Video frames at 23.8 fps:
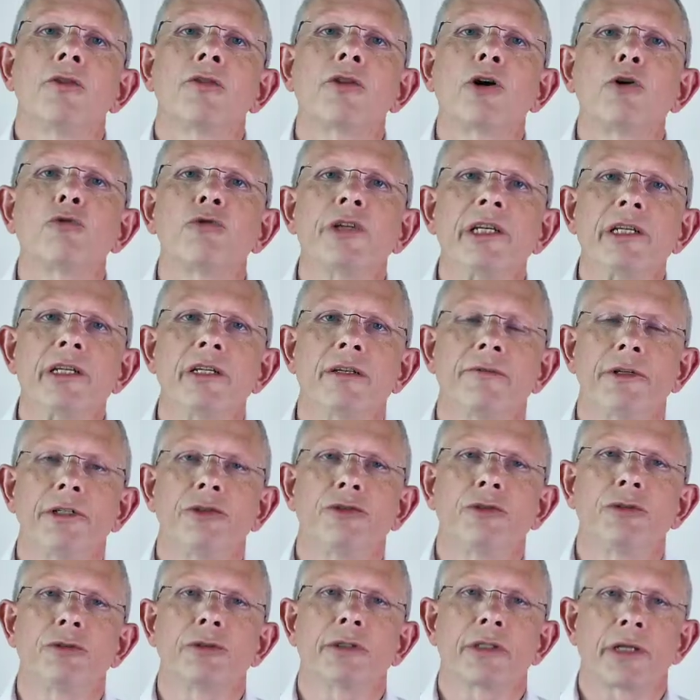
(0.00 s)
Those
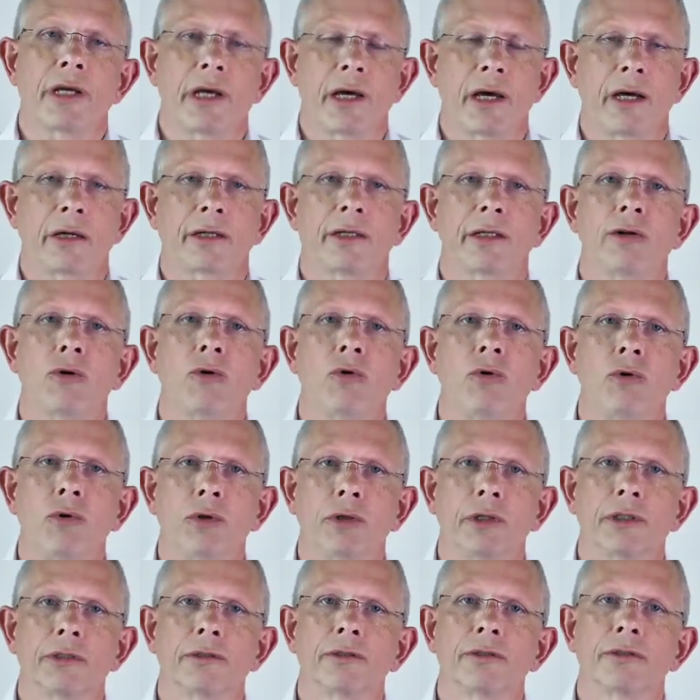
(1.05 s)
individual target
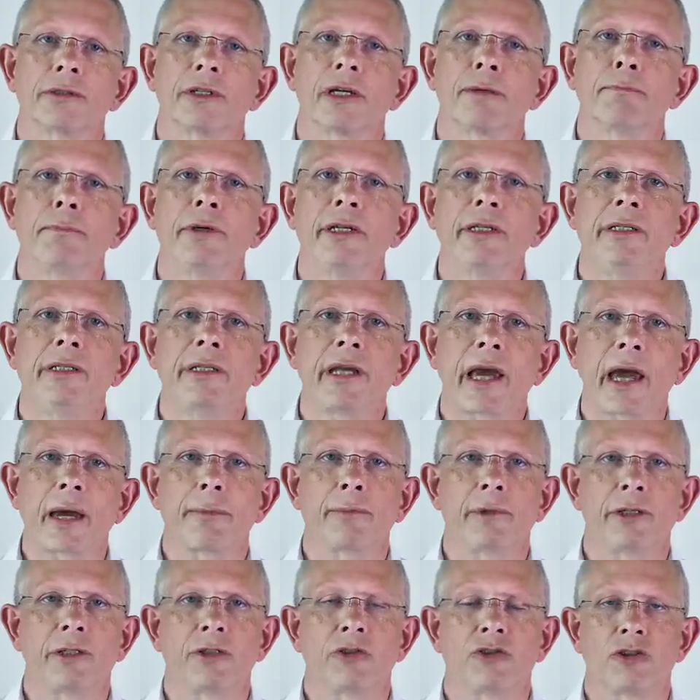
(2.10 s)
organs can be
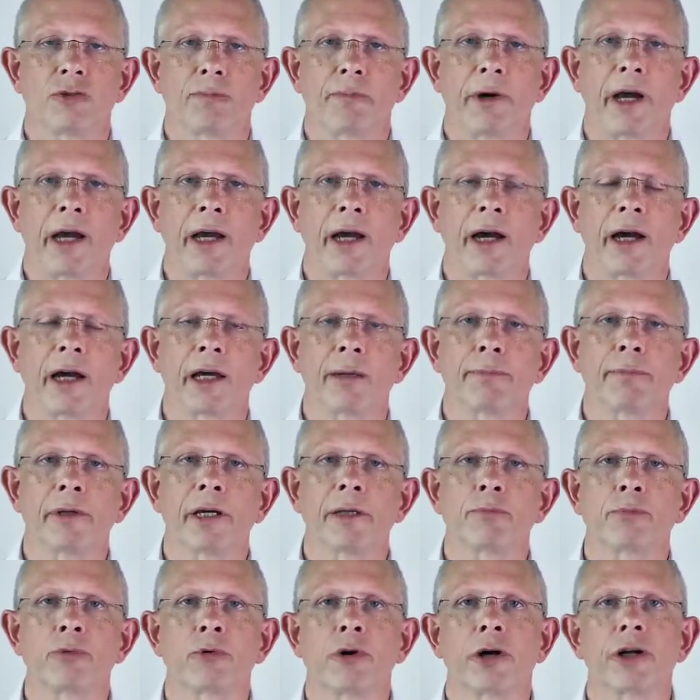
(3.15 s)
damaged by high
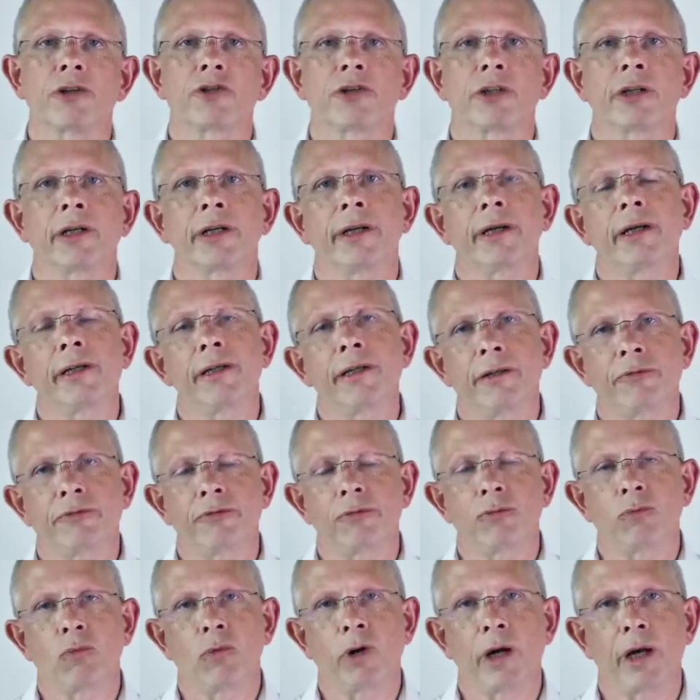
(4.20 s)
blood pressure in
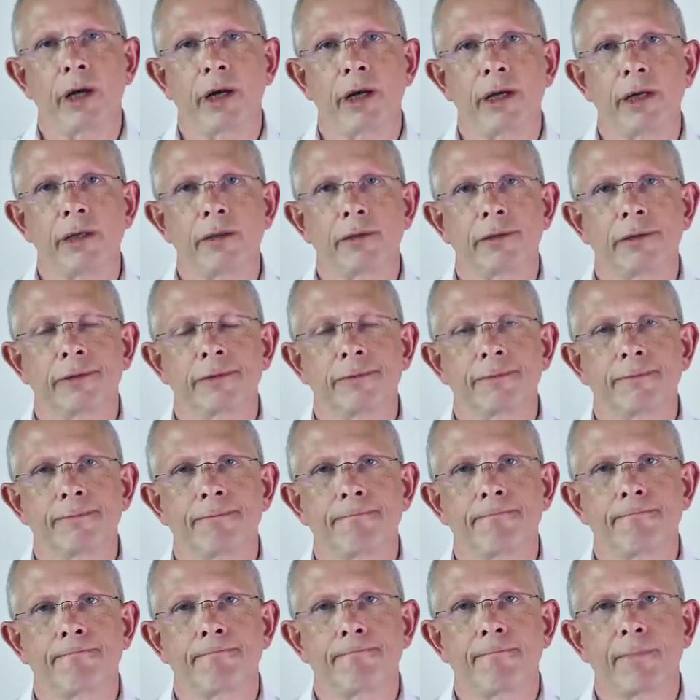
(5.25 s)
different ways.
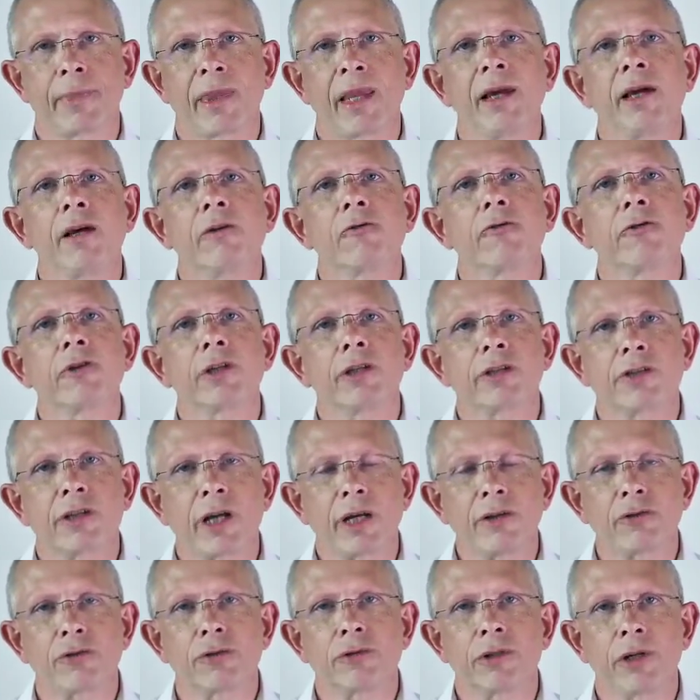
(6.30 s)
For the
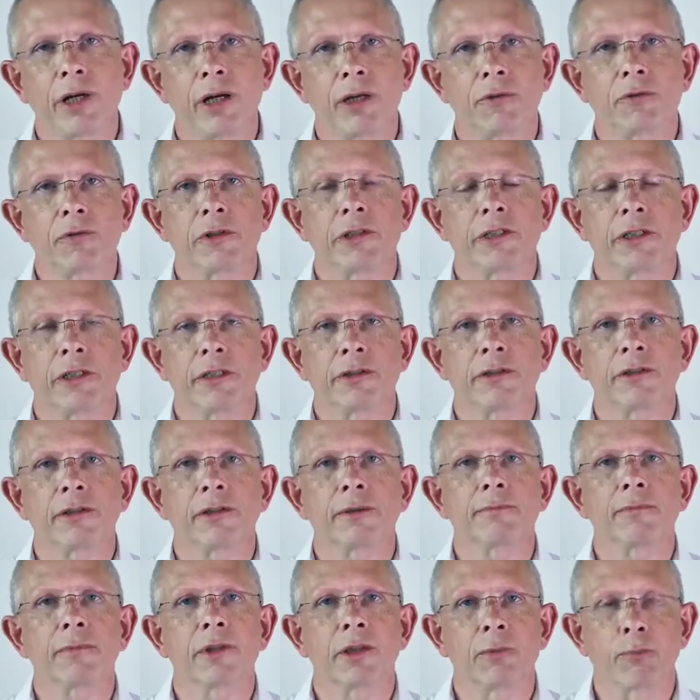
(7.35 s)
central nervous
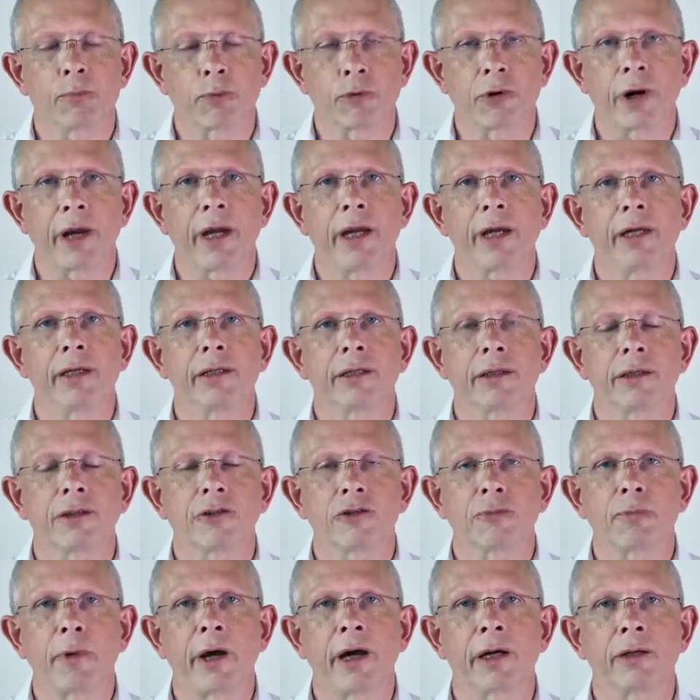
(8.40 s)
system, the brain and the
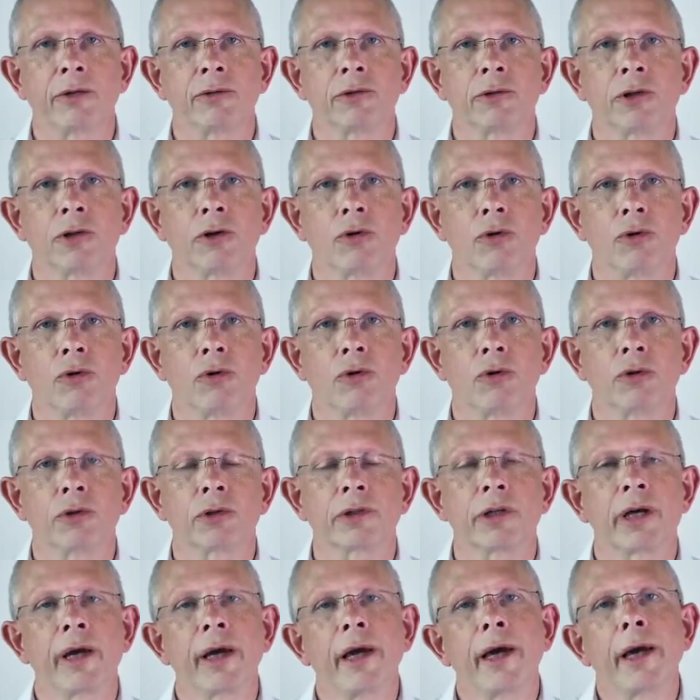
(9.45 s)
spinal
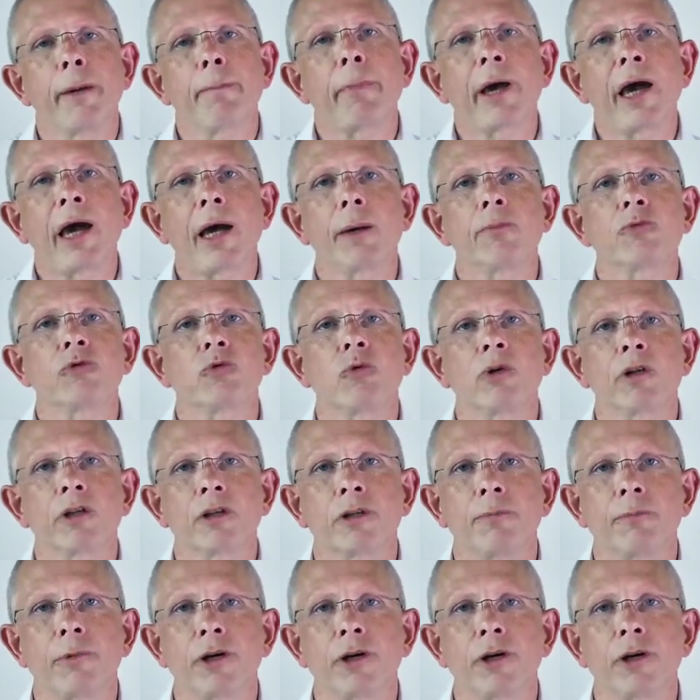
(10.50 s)
cord, perhaps one of the